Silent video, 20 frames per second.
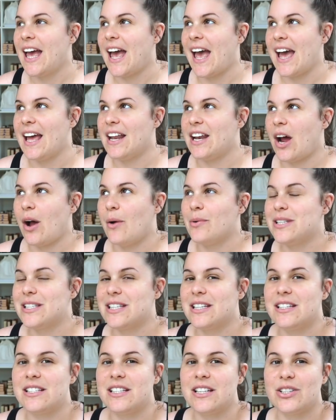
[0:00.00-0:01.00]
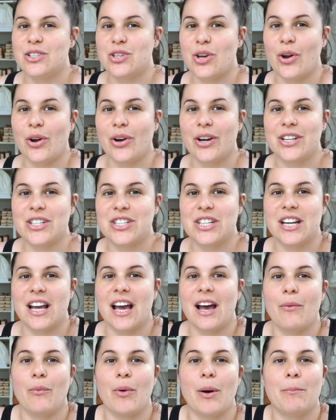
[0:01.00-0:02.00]
And I was listening to her, and she,
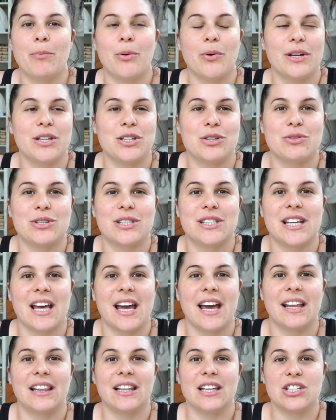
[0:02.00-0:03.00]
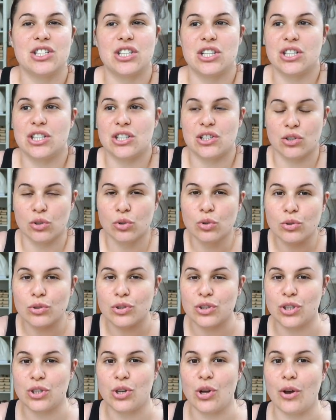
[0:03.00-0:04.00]
at one point she was saying that she just
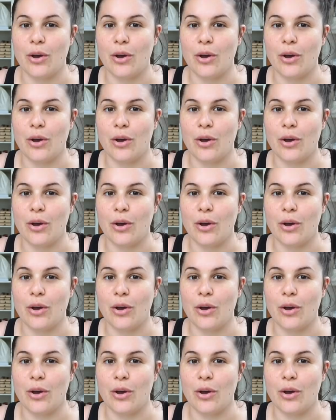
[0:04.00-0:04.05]
looked at